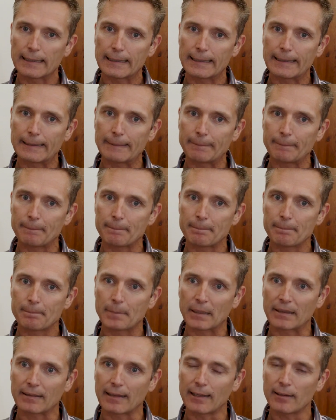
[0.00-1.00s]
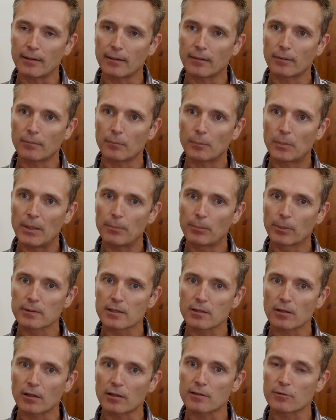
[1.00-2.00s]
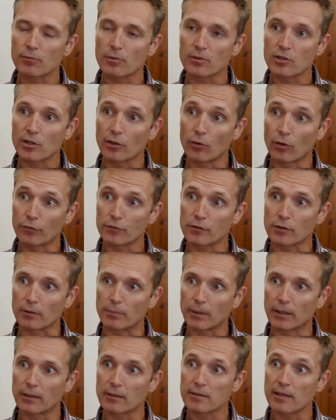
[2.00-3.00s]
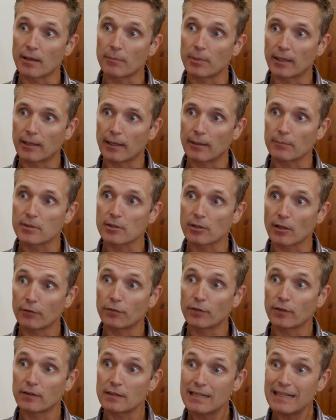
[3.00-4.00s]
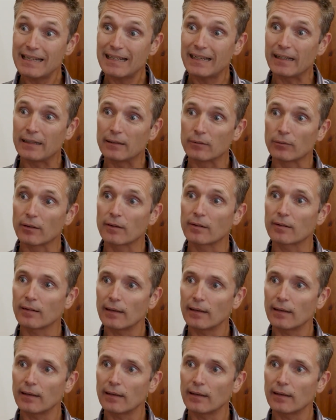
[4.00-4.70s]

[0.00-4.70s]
Um, but then people start switching off to it because they become so fatigued with sure.